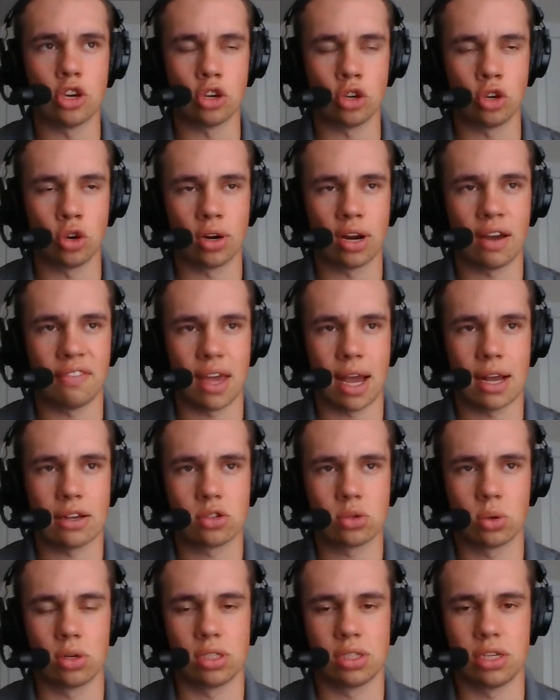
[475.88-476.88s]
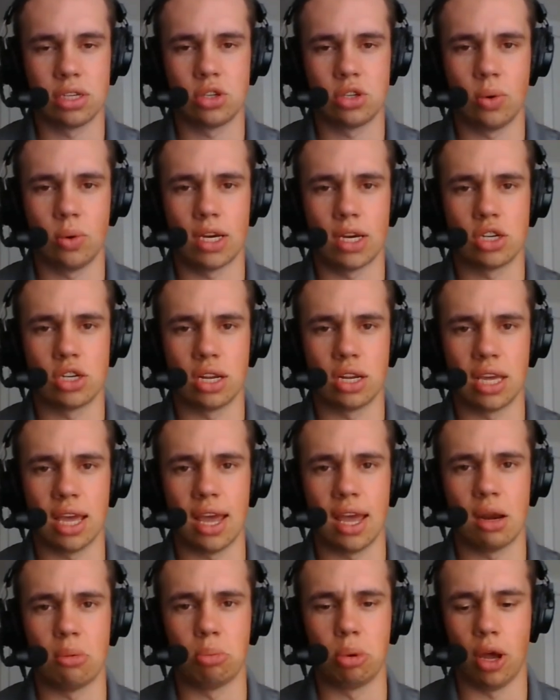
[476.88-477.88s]
you could have that sort of situation
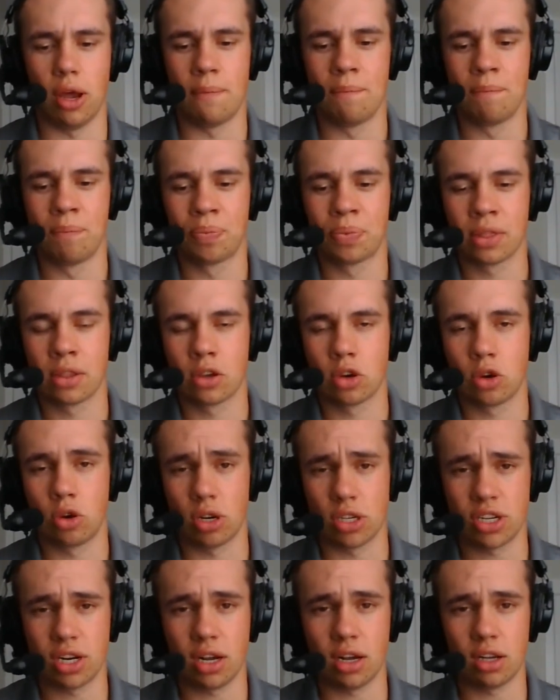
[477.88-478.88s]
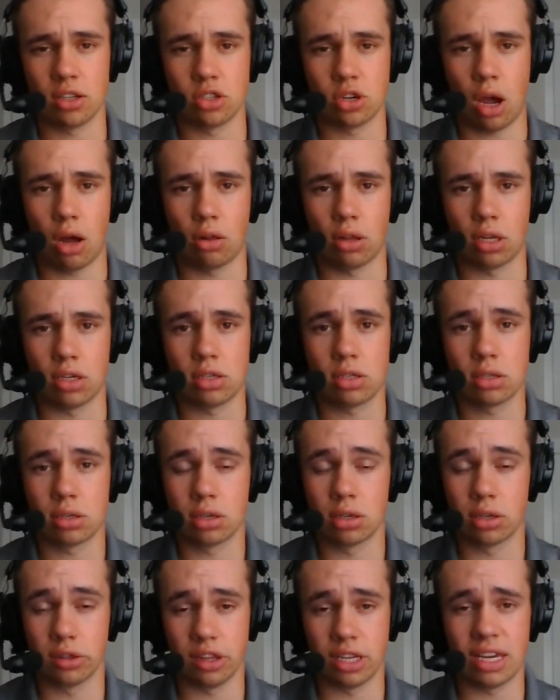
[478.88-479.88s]
again, but Christian Gonzalez
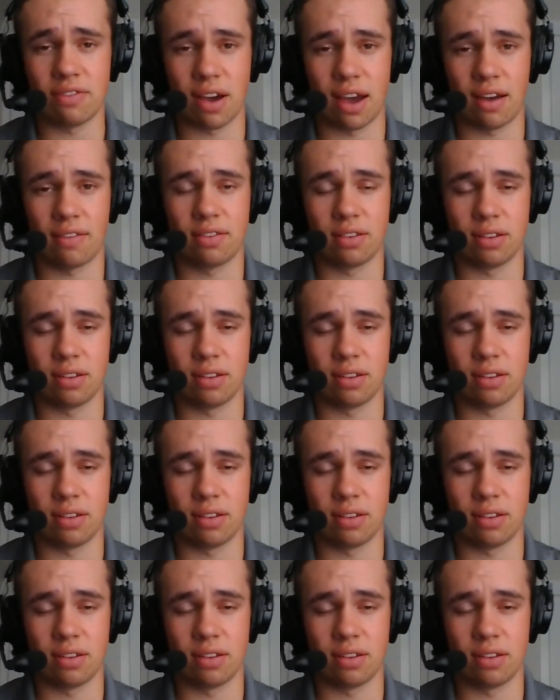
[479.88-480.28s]
could leave